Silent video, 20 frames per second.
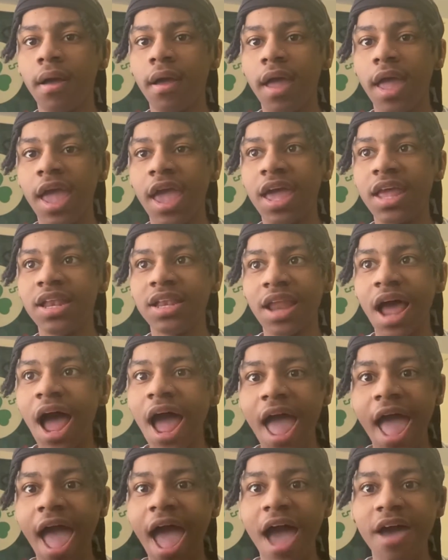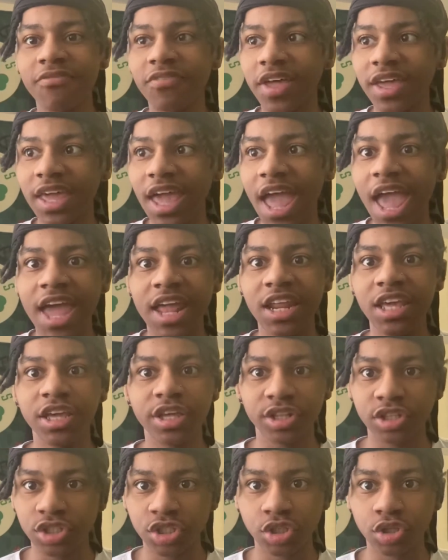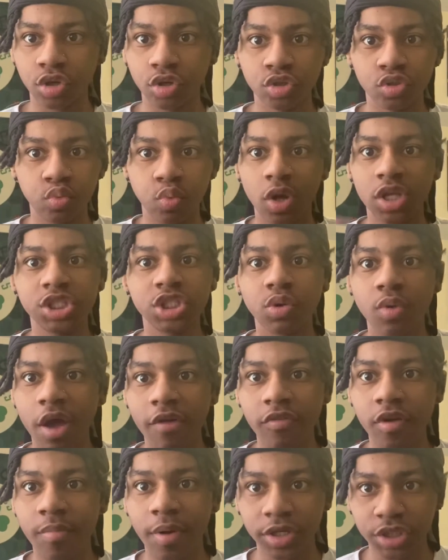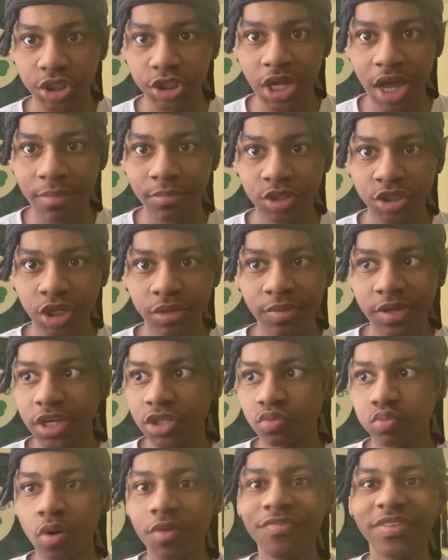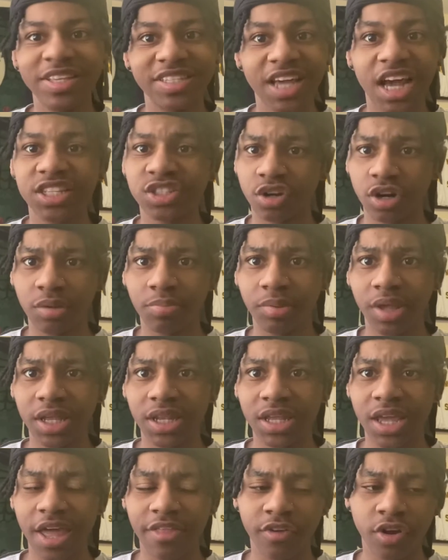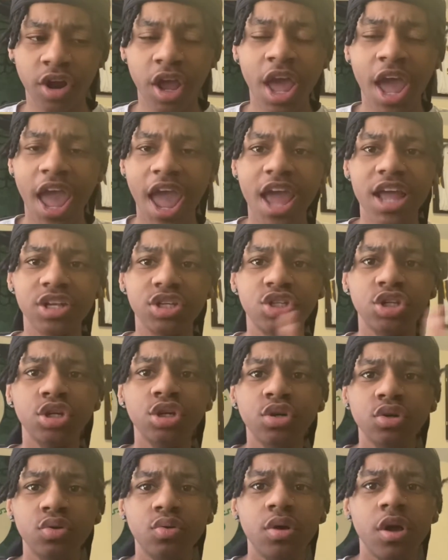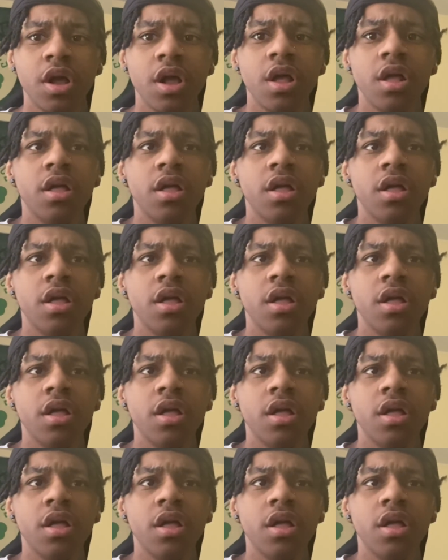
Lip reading: and not have like any concerns whatsoever about your chemistry, because one, these guys already played together, and two,